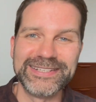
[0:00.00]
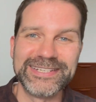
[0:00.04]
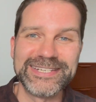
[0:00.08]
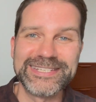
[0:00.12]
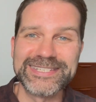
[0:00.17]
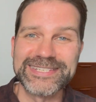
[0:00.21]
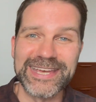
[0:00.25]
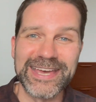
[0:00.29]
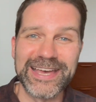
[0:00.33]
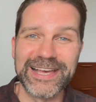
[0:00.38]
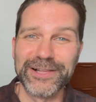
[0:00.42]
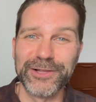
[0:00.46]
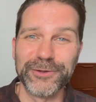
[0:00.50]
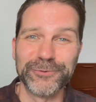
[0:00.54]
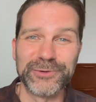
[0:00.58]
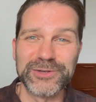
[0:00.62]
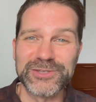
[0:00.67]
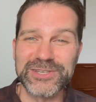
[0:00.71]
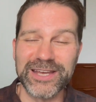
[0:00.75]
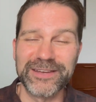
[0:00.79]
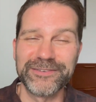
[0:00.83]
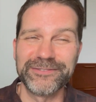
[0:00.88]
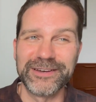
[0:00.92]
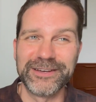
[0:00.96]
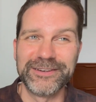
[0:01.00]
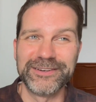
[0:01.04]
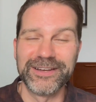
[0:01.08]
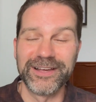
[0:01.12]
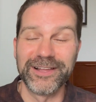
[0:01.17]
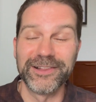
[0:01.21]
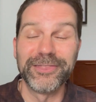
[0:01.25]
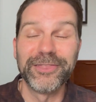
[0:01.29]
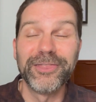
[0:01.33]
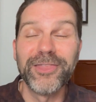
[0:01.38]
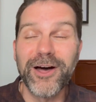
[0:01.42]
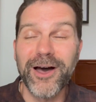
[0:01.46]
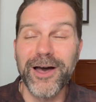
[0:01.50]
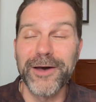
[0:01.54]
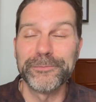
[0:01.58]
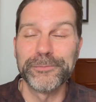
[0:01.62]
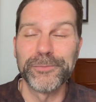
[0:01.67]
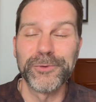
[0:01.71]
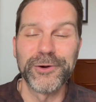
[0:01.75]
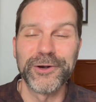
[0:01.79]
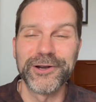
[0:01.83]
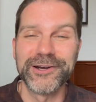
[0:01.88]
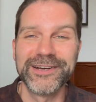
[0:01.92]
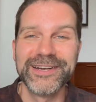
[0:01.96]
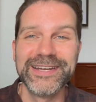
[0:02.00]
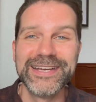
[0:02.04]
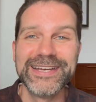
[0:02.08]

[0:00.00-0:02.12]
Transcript: Nettel, which I found a lot more